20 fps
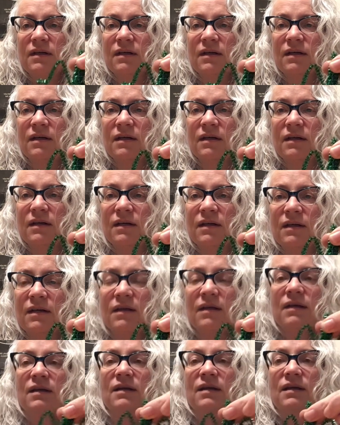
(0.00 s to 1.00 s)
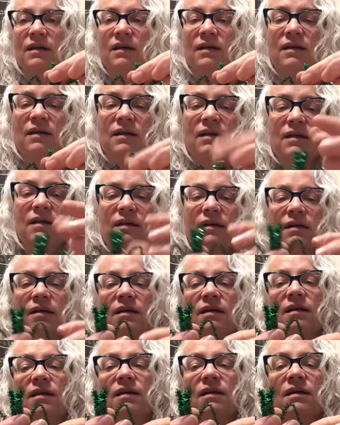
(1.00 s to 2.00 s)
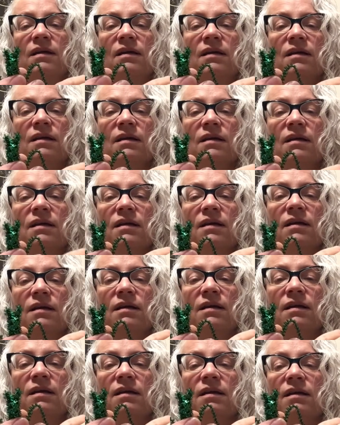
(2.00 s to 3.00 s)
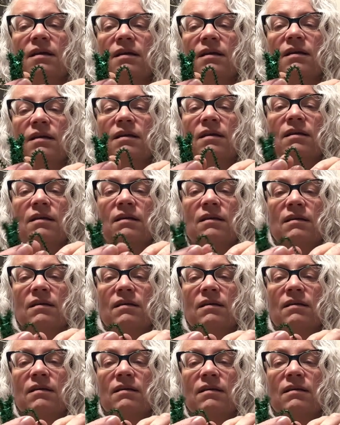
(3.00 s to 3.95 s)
[no speech]